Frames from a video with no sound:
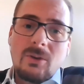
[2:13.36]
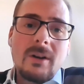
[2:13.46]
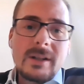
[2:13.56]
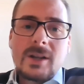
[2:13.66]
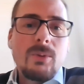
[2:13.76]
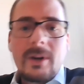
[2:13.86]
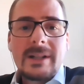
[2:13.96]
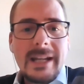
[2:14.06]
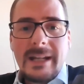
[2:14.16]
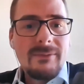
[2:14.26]
draw on this
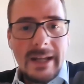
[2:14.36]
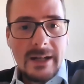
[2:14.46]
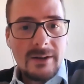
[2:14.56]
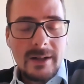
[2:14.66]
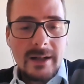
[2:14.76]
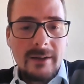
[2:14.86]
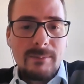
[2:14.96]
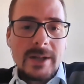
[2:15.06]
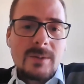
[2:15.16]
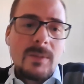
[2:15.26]
quantitative data that
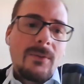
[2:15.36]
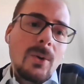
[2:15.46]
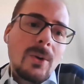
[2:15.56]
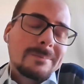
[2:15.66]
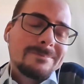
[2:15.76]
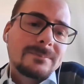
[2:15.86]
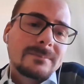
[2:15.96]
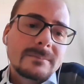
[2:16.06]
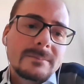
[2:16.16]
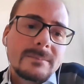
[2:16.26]
I've mentioned before,
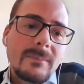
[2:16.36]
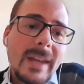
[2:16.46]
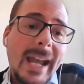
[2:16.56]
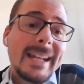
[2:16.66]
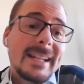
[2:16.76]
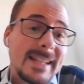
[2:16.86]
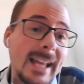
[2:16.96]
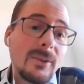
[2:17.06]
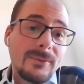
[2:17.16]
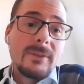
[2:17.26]
and
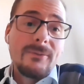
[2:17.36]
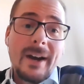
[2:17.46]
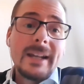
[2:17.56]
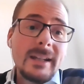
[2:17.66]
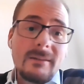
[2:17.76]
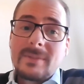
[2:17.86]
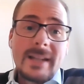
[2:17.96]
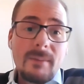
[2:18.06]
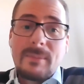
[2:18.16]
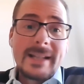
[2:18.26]
instead of defining
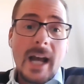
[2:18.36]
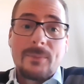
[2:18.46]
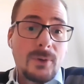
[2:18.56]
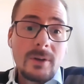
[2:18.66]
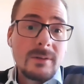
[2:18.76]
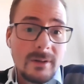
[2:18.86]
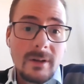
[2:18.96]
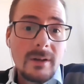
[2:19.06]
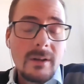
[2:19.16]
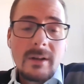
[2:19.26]
segments upfront,
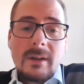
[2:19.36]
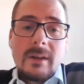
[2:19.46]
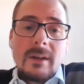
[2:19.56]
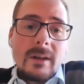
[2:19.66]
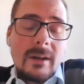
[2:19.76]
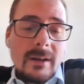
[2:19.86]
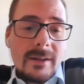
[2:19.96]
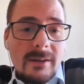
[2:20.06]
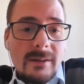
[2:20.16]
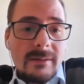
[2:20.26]

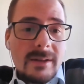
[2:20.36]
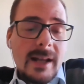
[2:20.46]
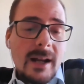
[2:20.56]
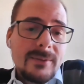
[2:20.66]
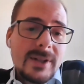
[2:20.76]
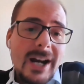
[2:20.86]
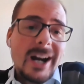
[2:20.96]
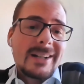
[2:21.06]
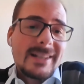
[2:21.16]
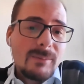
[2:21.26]
so instead of this
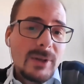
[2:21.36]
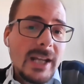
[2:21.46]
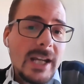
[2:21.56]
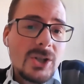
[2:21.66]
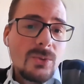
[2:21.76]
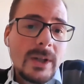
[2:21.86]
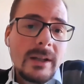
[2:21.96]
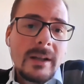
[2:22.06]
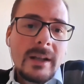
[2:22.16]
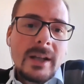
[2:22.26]
hard segmentation,
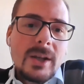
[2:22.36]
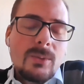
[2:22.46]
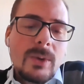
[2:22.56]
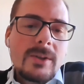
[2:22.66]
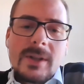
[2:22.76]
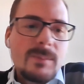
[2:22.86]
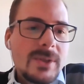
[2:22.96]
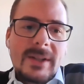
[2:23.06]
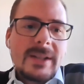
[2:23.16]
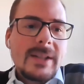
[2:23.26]
we use some
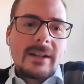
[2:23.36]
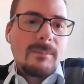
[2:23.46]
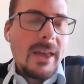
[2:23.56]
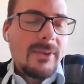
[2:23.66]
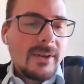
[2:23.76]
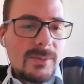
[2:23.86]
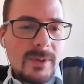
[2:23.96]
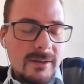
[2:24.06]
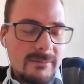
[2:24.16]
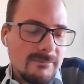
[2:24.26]
statistical methods.
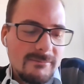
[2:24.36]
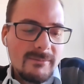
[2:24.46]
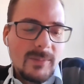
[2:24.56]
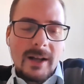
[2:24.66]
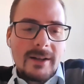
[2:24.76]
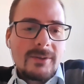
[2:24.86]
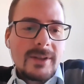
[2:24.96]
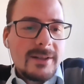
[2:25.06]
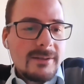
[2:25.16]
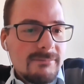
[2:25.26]
I don't
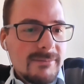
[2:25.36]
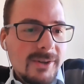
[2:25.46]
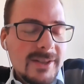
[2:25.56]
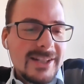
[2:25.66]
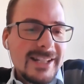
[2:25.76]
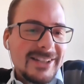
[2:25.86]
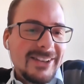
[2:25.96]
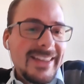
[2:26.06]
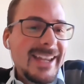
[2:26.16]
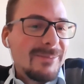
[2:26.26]
need to go into
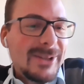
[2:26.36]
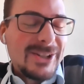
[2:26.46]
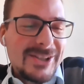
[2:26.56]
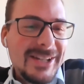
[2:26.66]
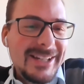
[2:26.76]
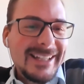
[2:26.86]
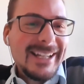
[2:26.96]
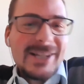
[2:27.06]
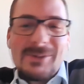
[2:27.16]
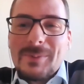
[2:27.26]
detail there, because
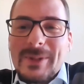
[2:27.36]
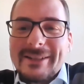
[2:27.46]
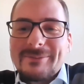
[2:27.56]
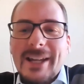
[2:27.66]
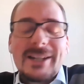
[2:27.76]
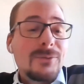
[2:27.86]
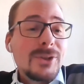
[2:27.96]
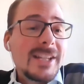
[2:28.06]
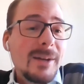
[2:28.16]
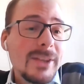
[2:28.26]
this would be a
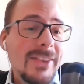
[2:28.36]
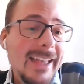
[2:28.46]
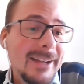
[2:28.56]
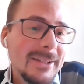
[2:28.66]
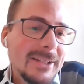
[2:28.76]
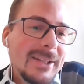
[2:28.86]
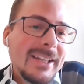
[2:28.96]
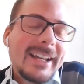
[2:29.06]
different summit then.